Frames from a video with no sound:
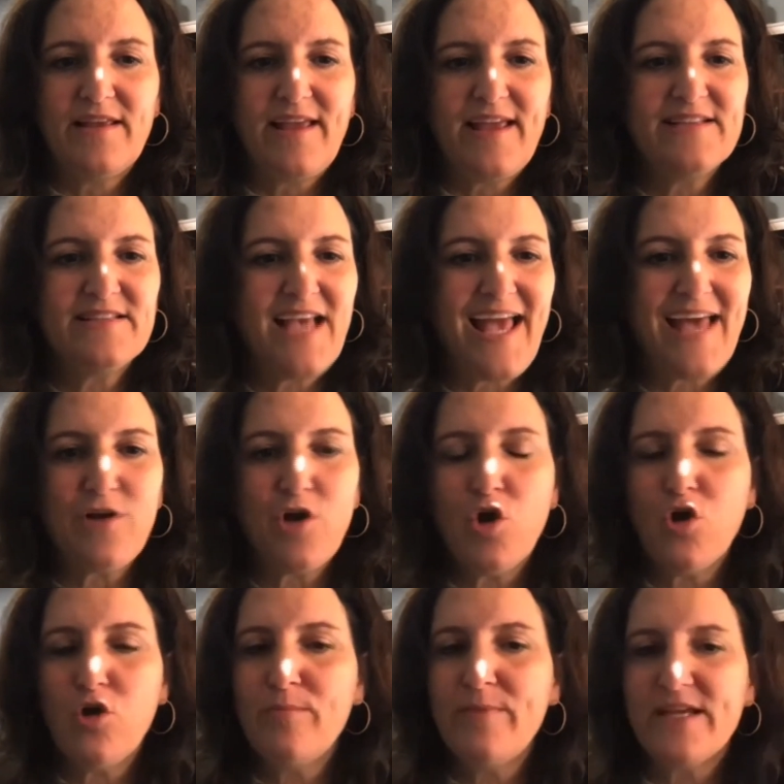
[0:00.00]
It's at
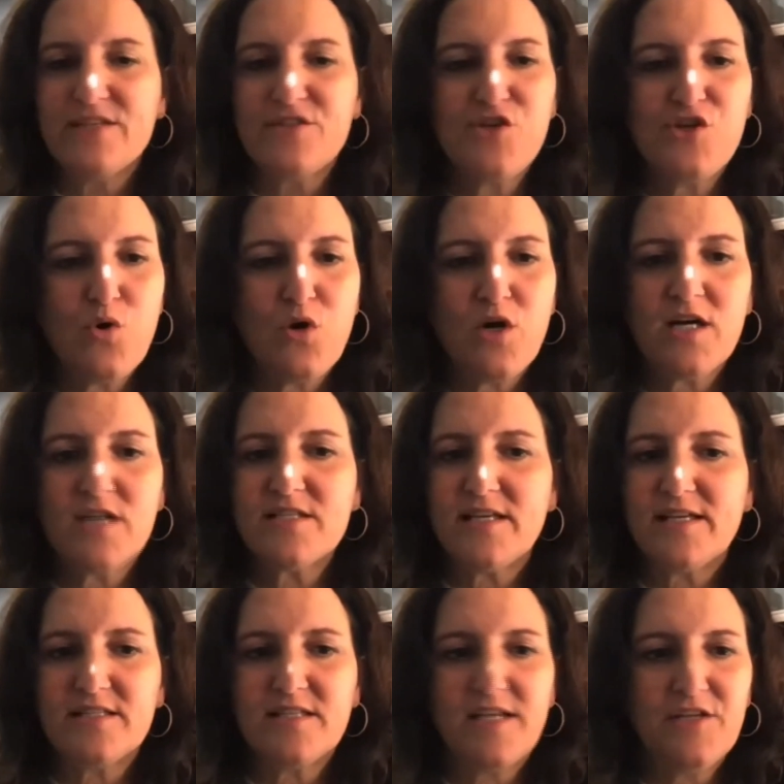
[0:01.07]
home, it's yours,
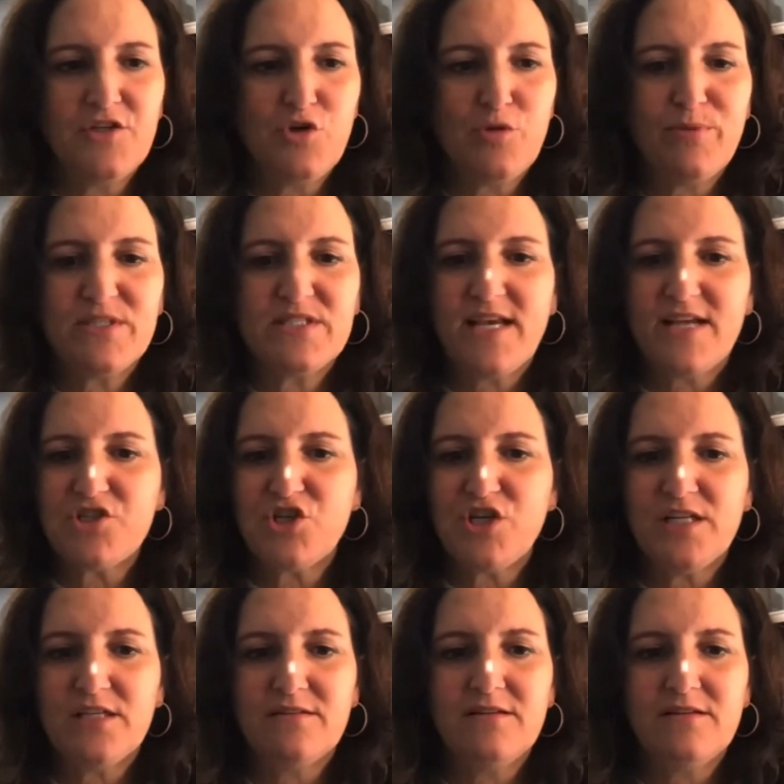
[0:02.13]
it's in your
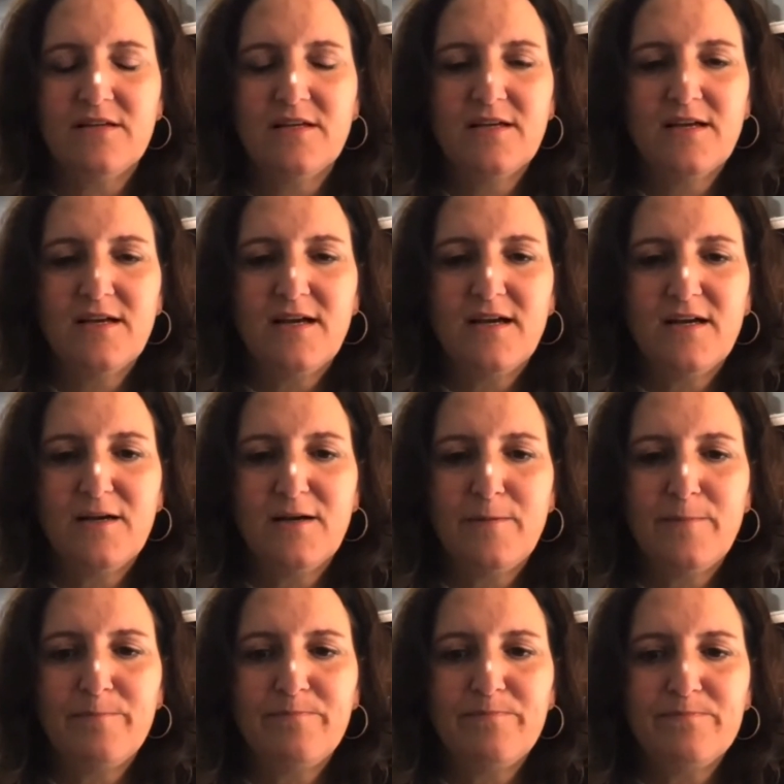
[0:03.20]
possession.
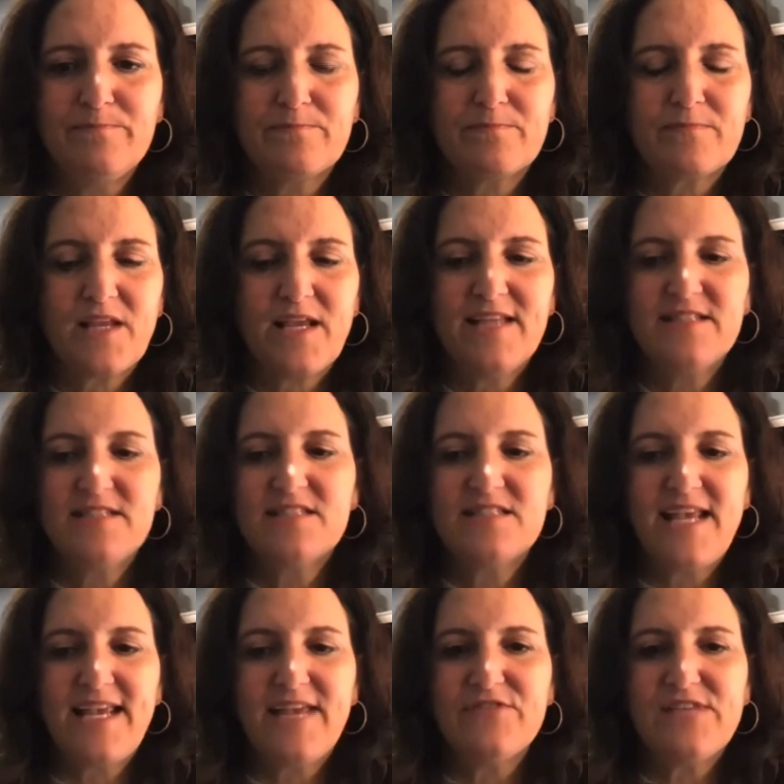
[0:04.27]
It
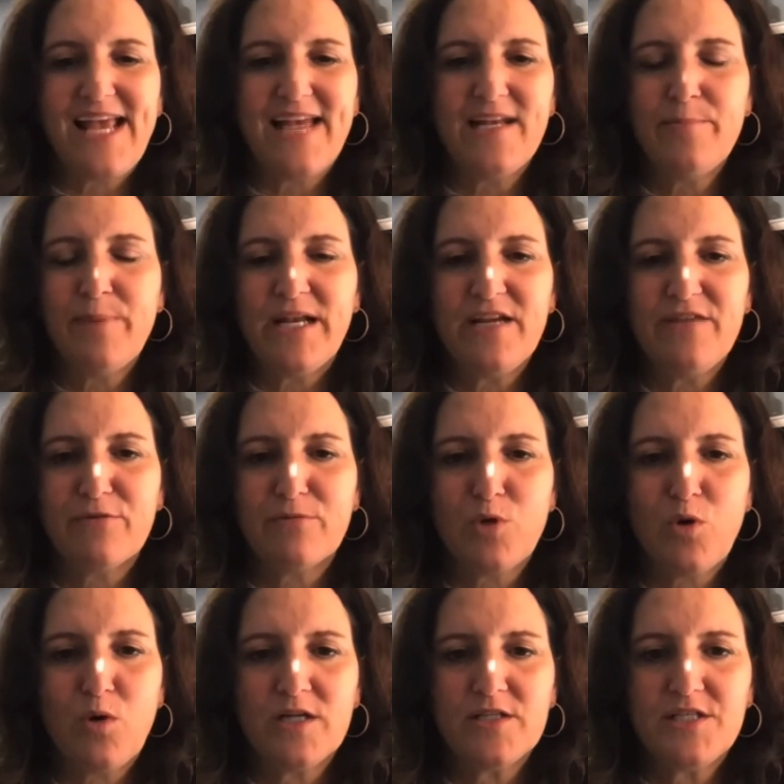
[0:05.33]
saves anybody from
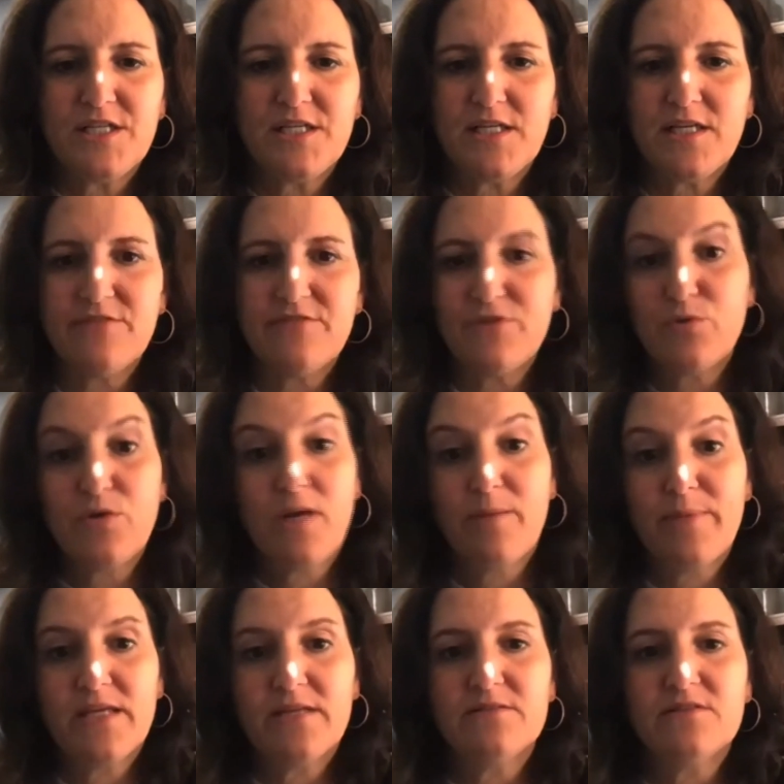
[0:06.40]
quarantining if you come
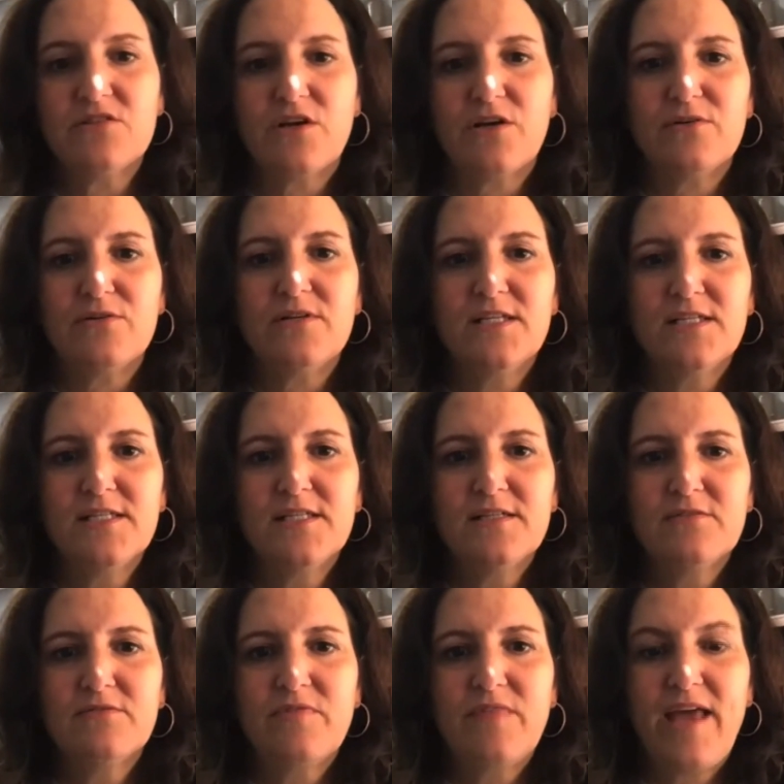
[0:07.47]
in. So
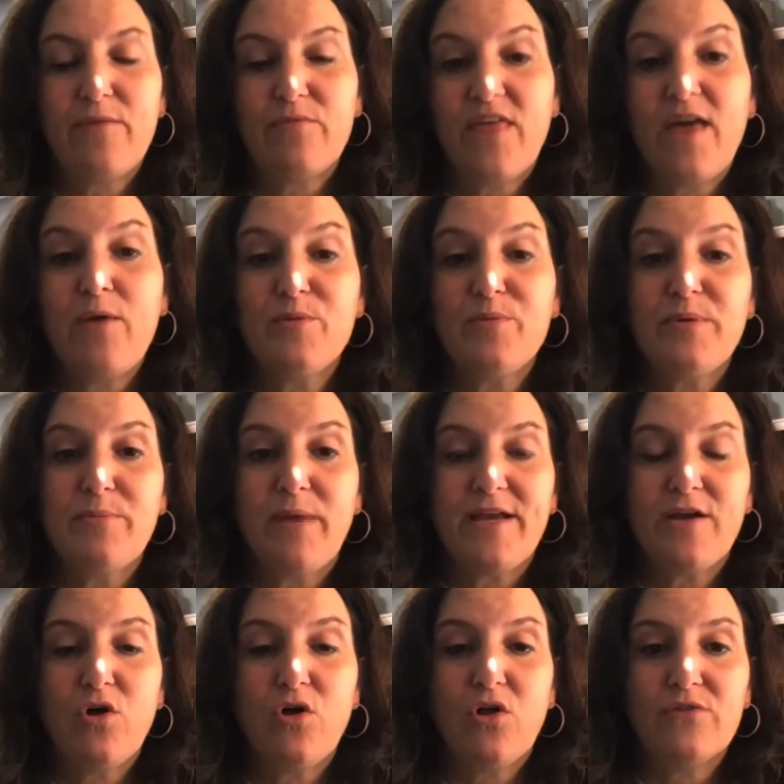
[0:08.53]
that would be my
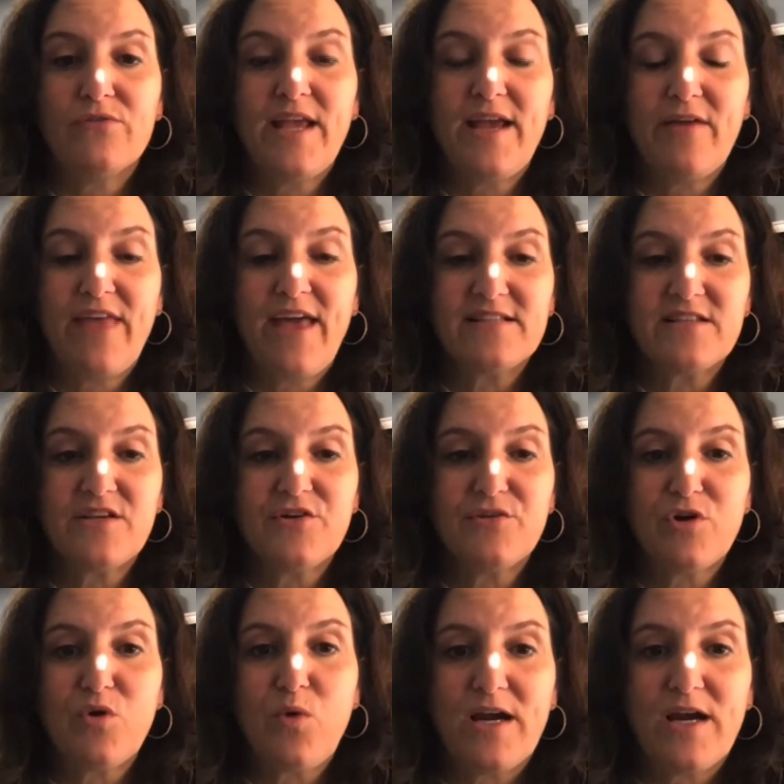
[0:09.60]
goal. Now that's going to
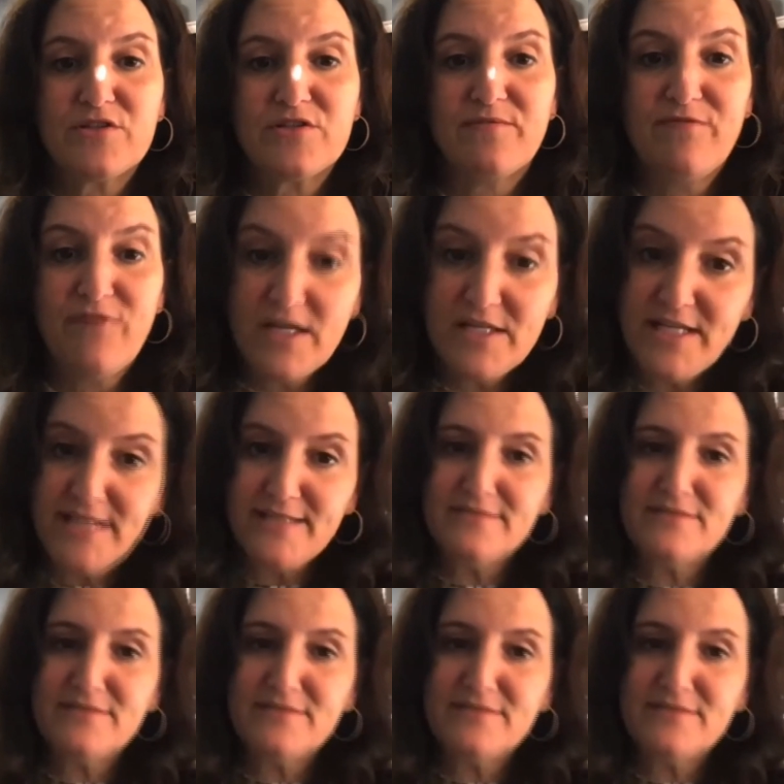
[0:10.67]
require some funding.